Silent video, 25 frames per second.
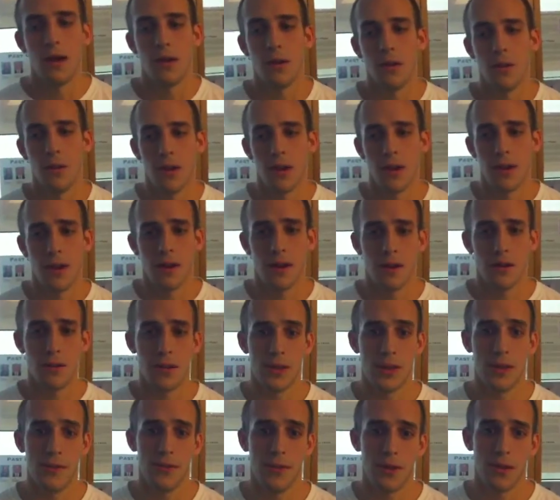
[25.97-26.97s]
Well,
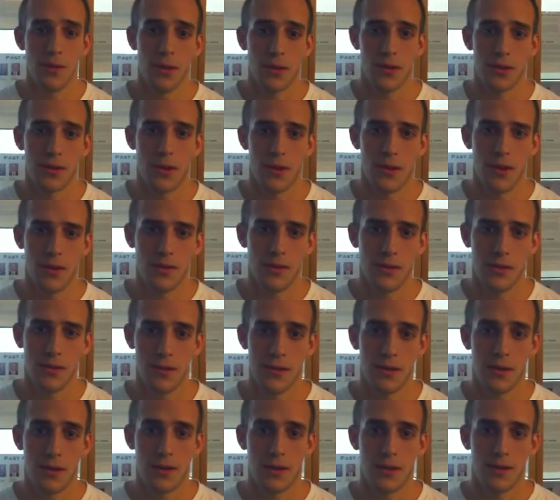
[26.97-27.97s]
we definitely worked hard.
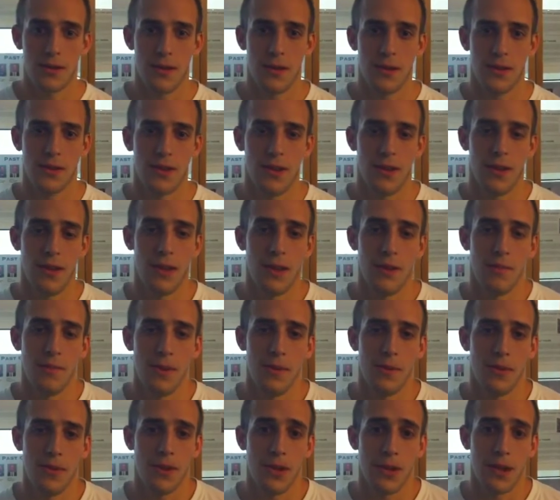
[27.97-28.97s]
Saw a lot of
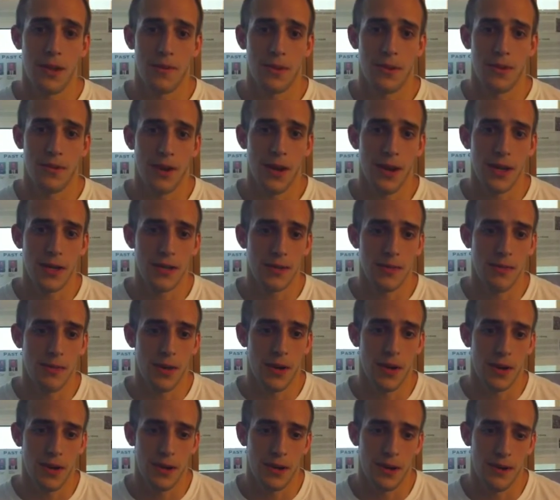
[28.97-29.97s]
people get up and race,
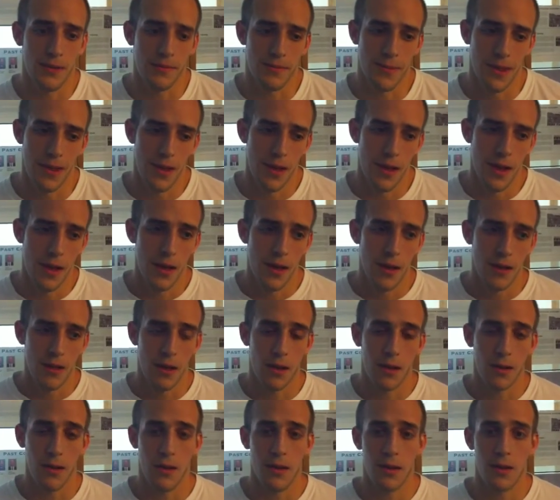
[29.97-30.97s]
but
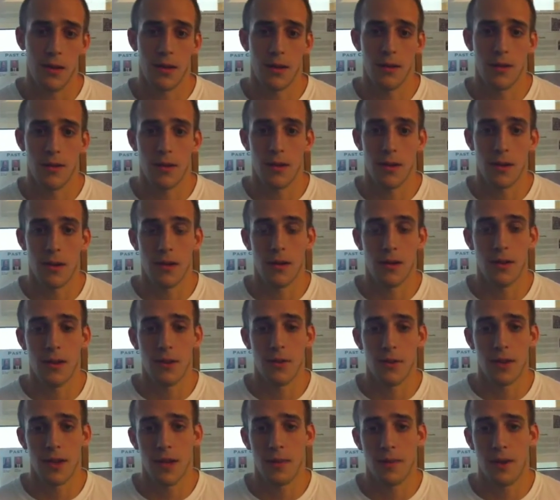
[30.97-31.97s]
luckily, or a good
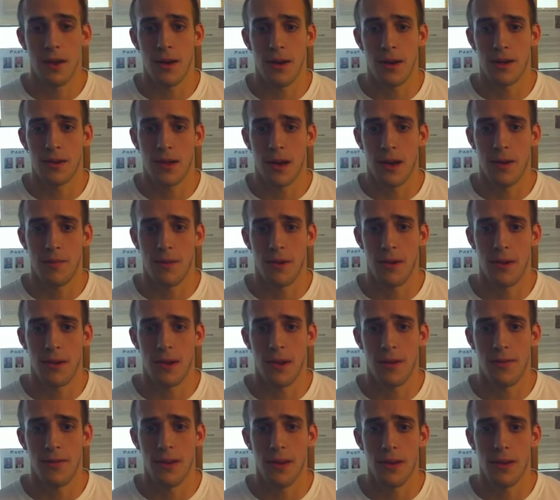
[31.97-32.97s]
thing, we came out on top on
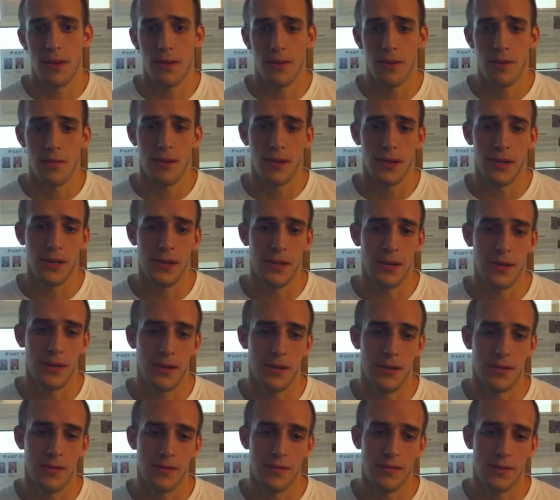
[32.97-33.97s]
FAU,
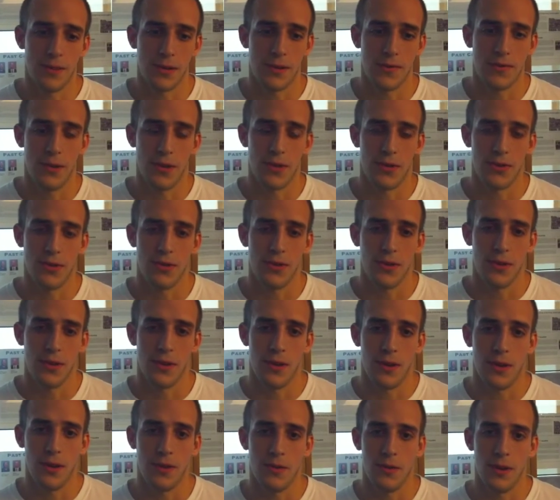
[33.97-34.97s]
but just fell short
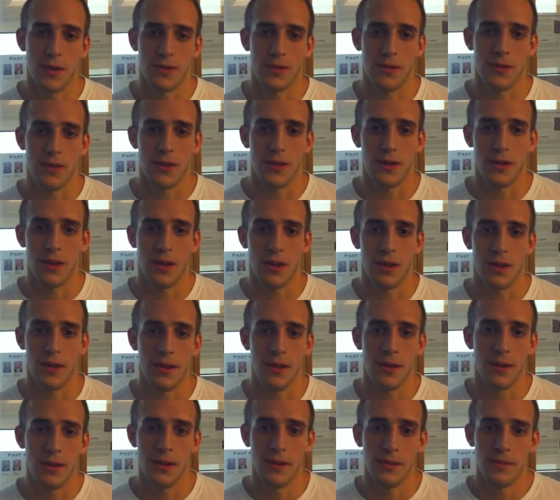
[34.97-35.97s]
on Western Kentucky.